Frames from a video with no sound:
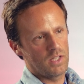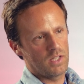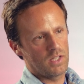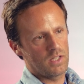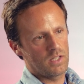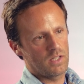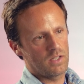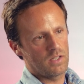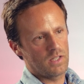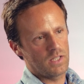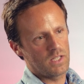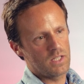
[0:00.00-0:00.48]

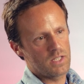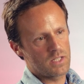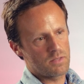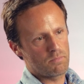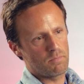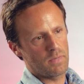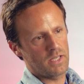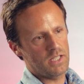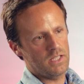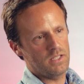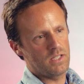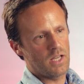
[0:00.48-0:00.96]
in
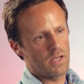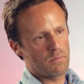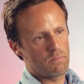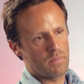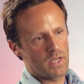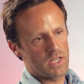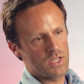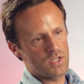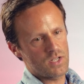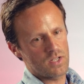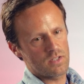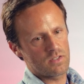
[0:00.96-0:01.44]
its many
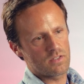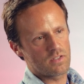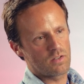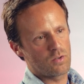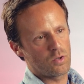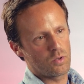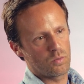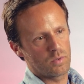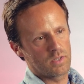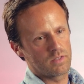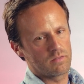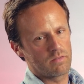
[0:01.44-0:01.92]
dimensions,
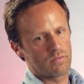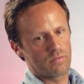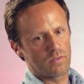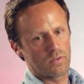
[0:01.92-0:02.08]
going